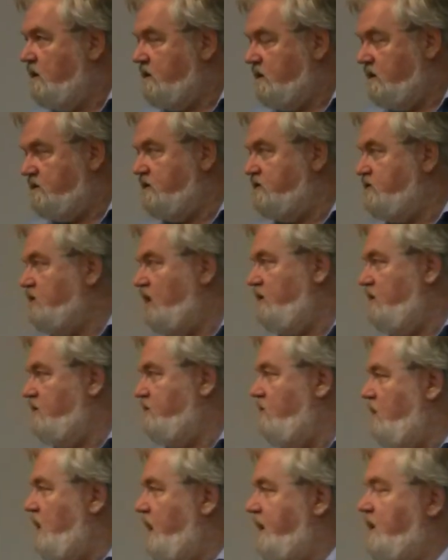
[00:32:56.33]
There's the charter
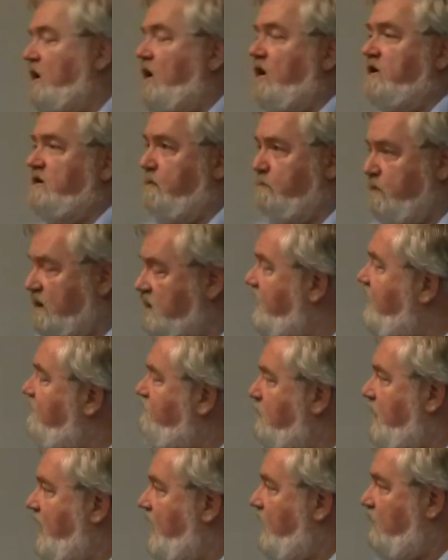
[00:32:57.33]
school I can hardly
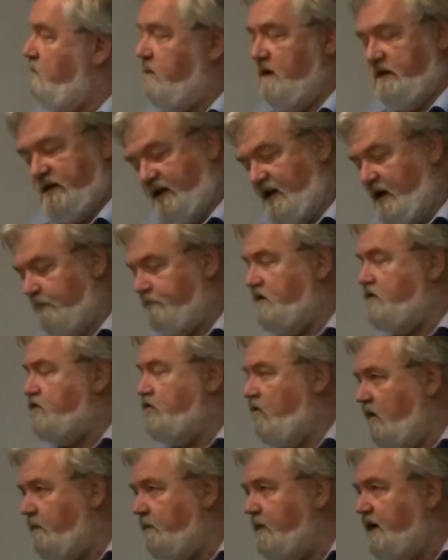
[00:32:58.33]
believe about, but they kept
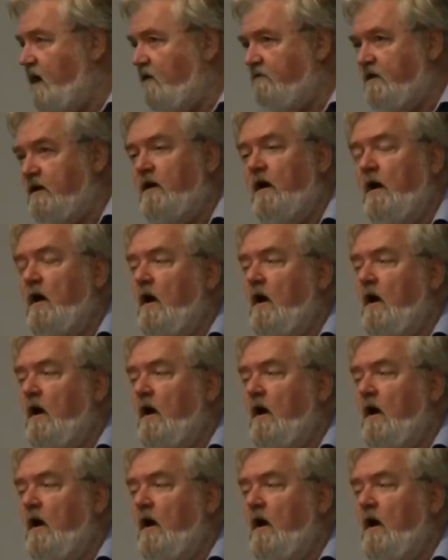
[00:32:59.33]
assuring me of it,